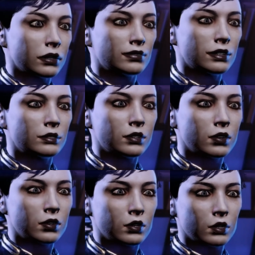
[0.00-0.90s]
I mean,
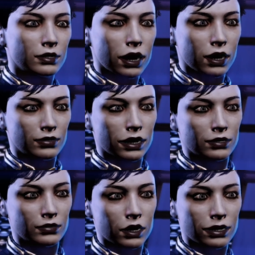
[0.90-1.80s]
Earth was taken by
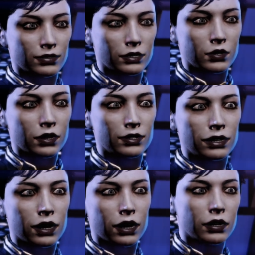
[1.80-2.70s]
surprise, but
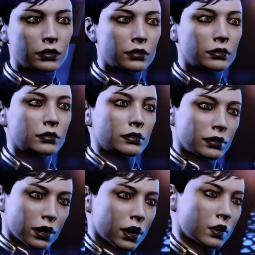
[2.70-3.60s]
Thessia...
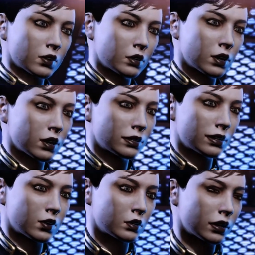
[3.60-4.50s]
You had all the warning
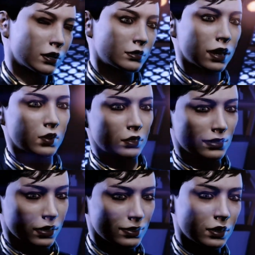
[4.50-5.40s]
in the world and the
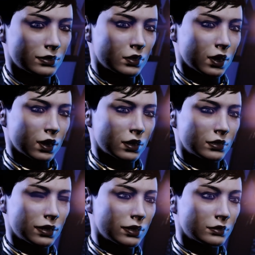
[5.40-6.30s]
Reapers just
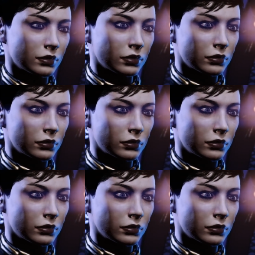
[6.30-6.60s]
rolled in.